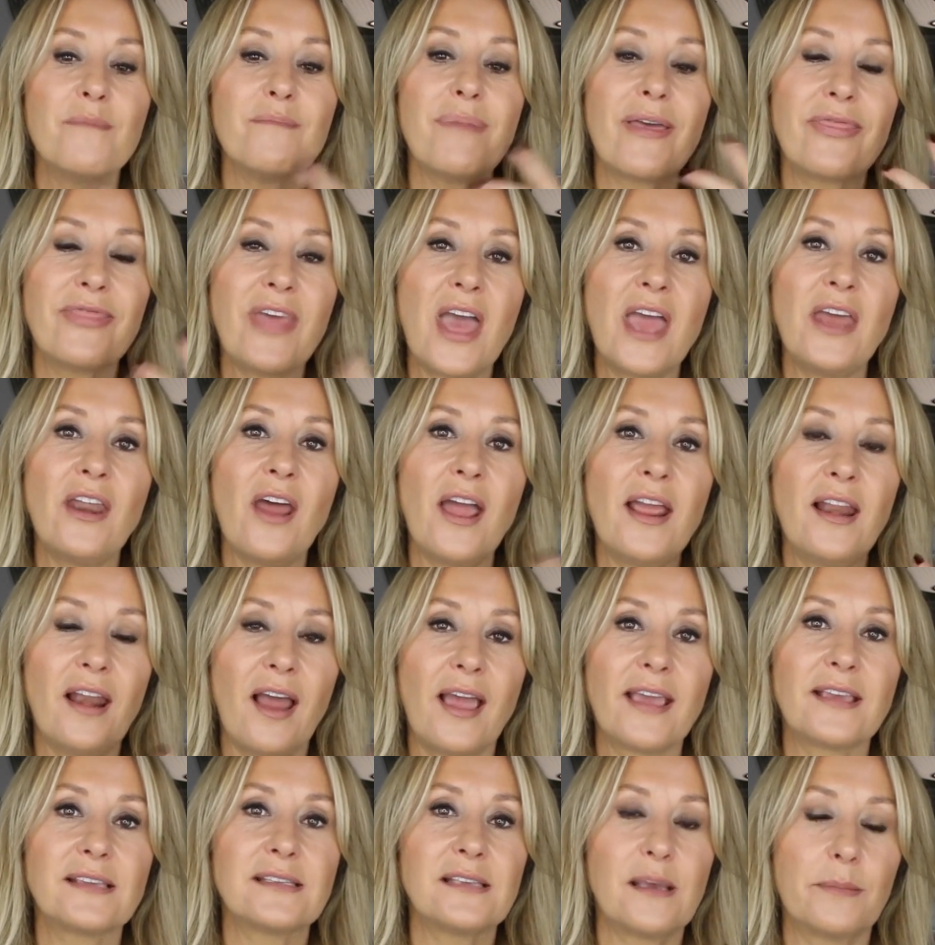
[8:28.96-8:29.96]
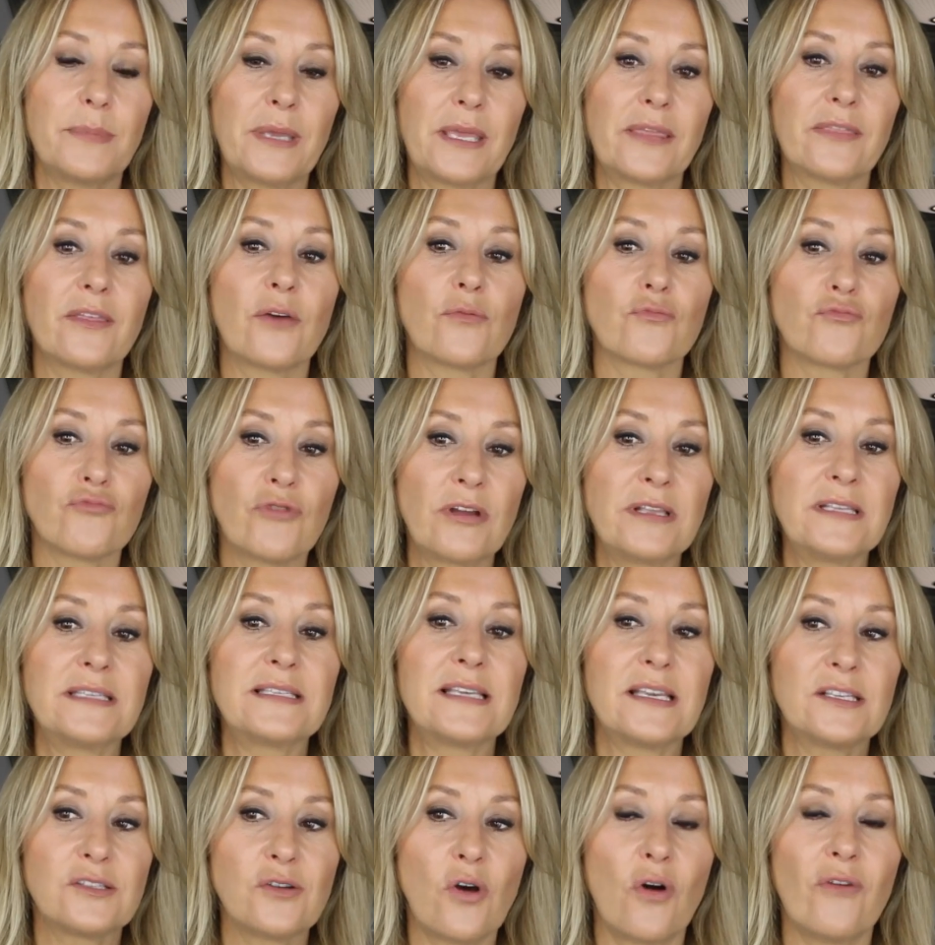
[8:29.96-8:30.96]
but then I like something that
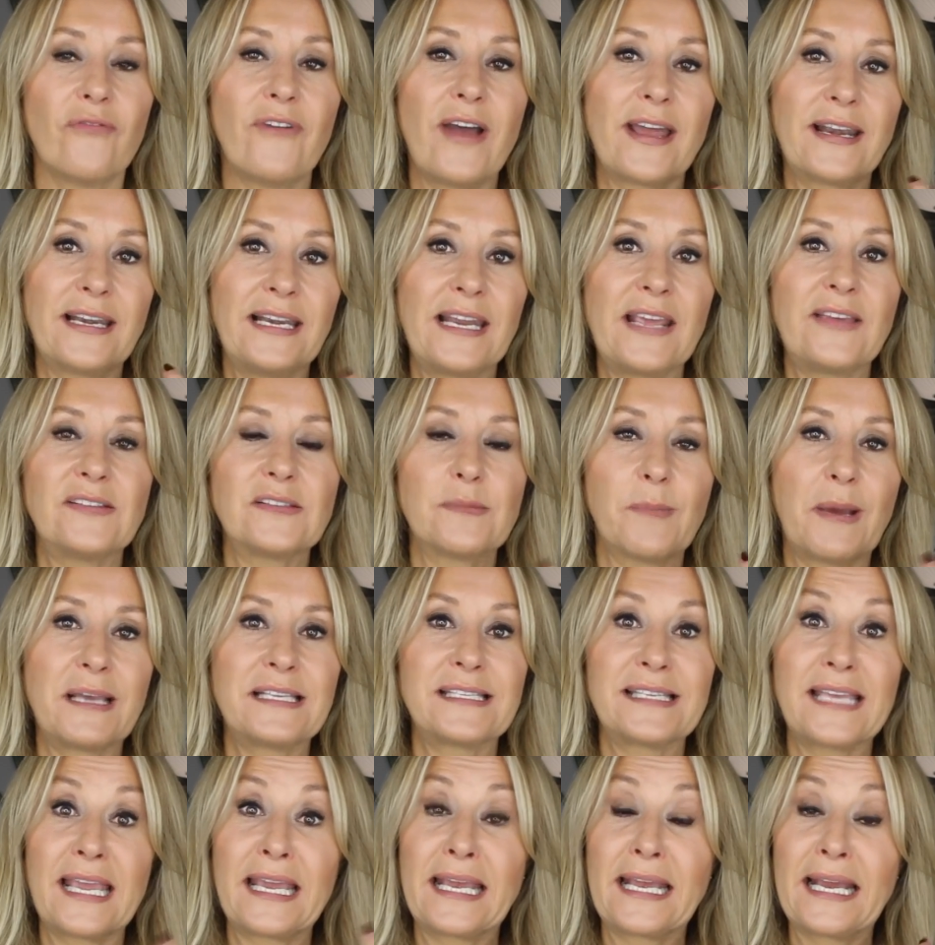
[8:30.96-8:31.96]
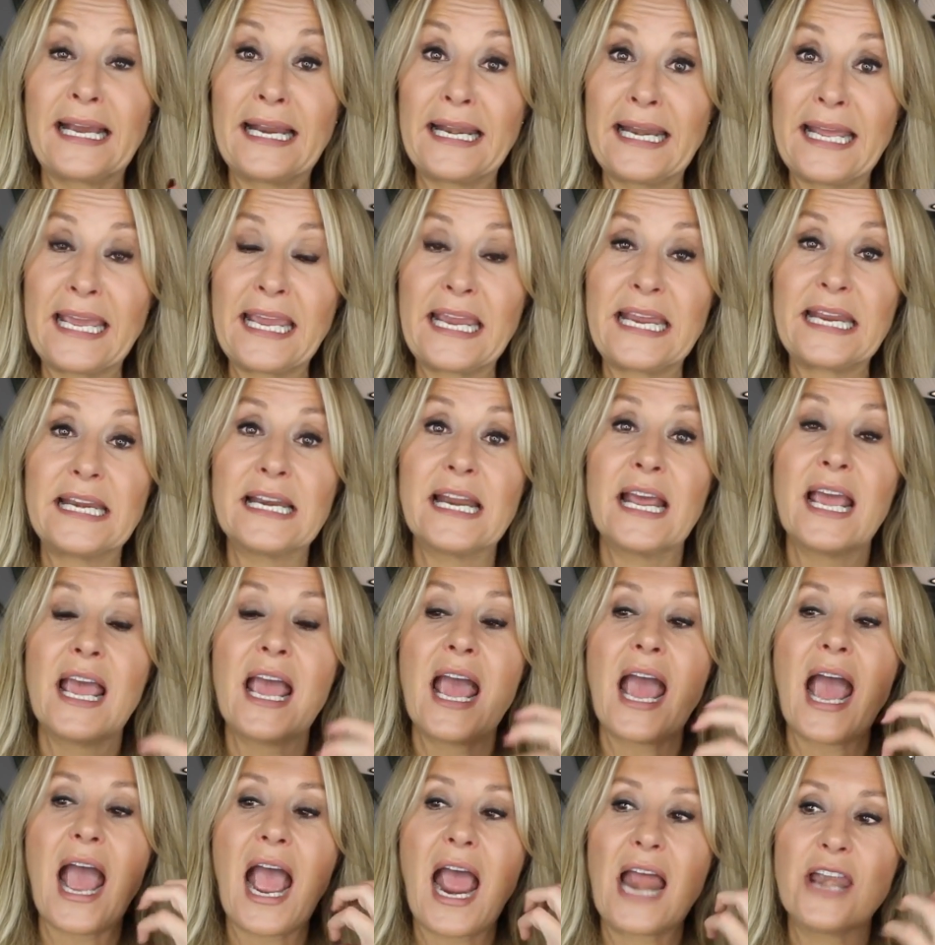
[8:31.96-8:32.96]
rinses off and leaves my skin clean
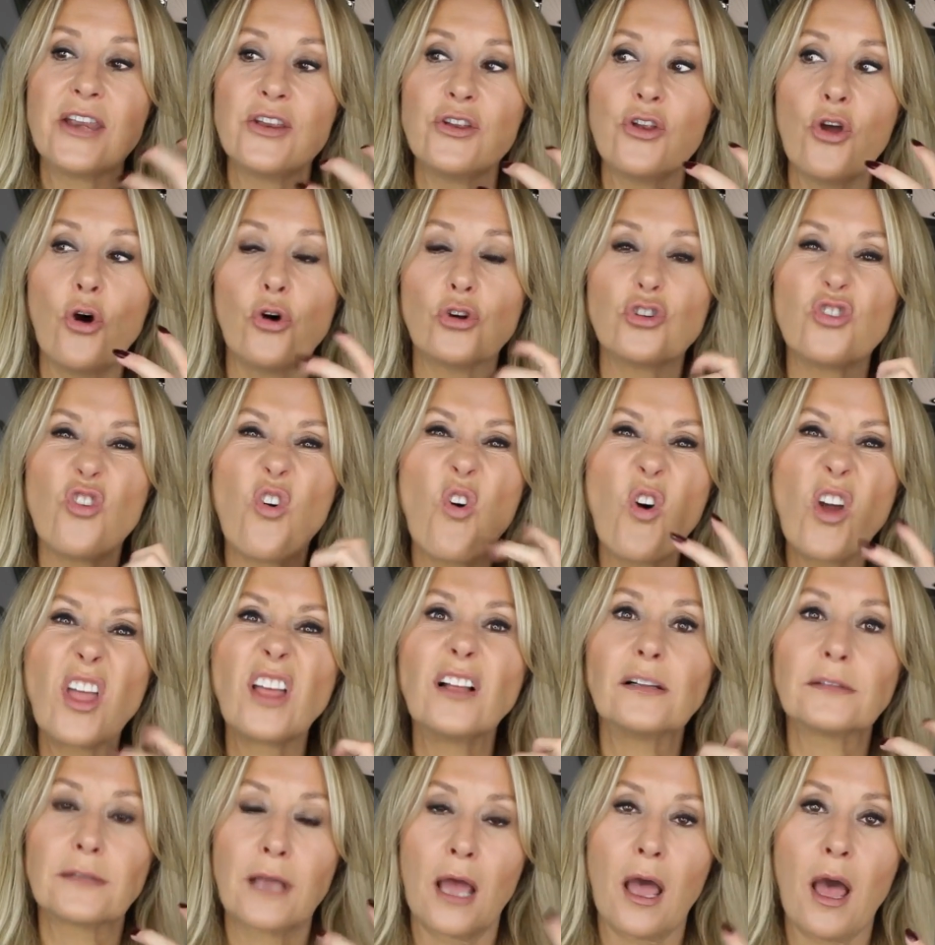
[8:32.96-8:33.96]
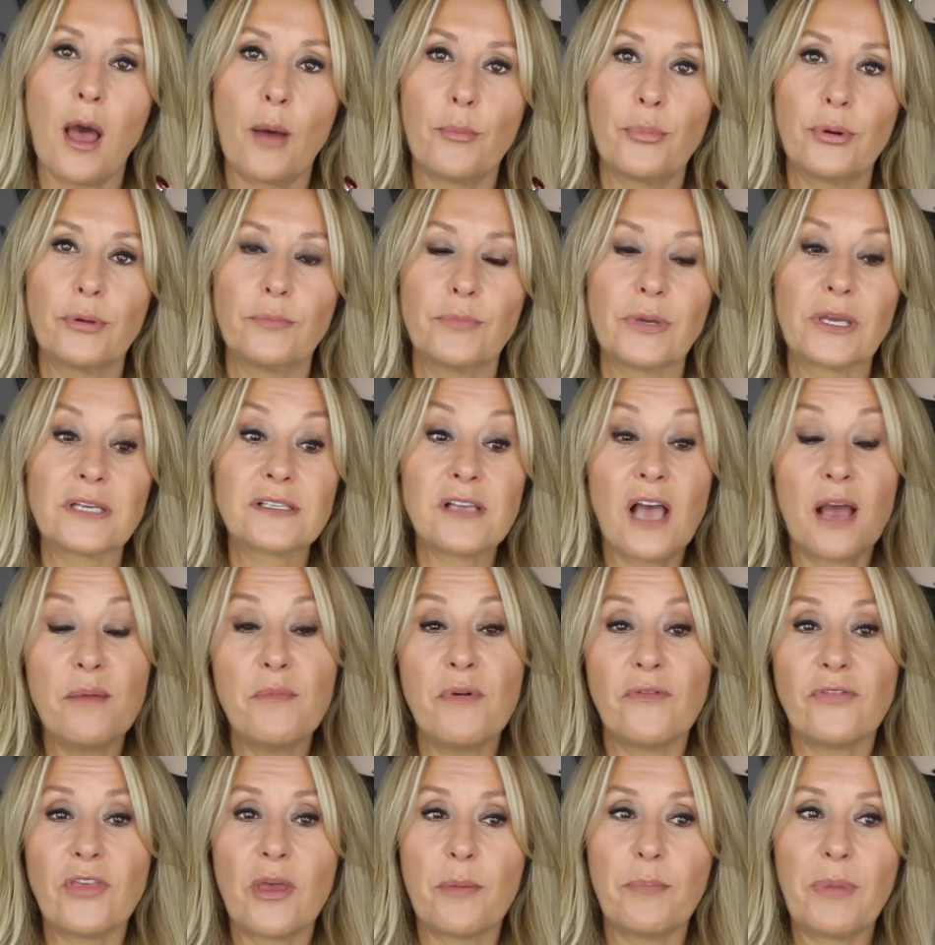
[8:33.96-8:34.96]
and not oiled up, because I'm
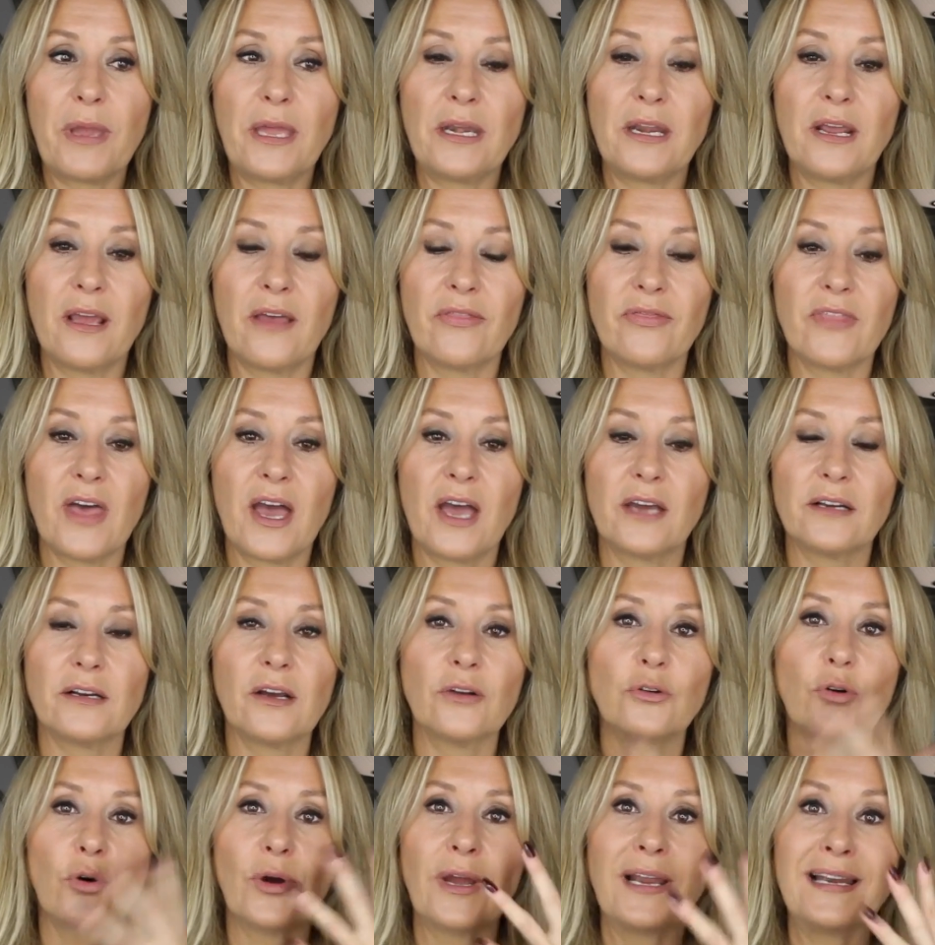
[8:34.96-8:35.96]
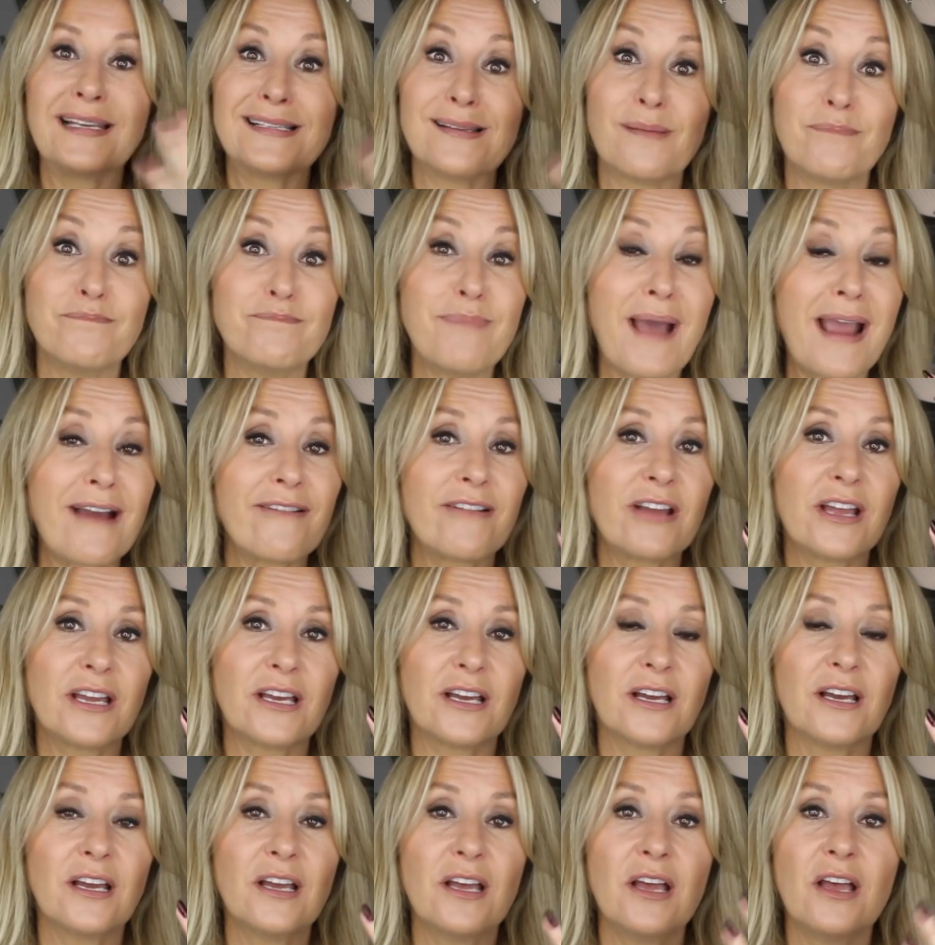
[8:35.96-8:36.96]
of the opinion that an oil is a
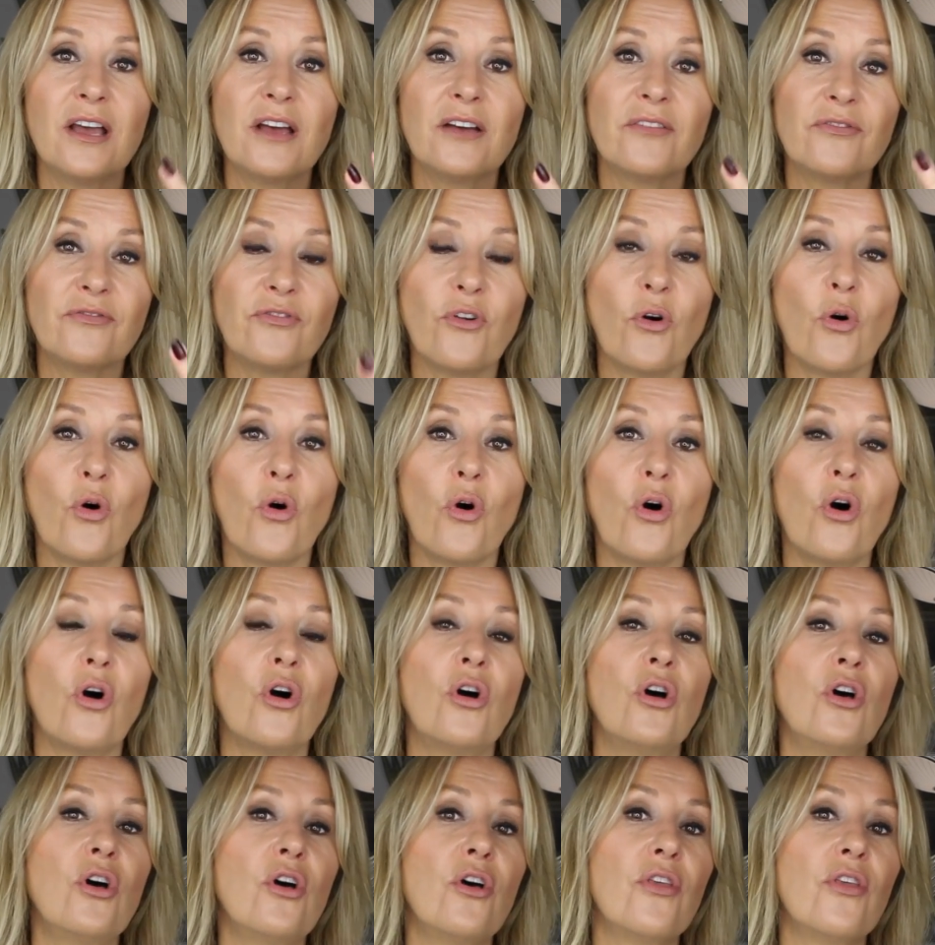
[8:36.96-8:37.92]
barrier for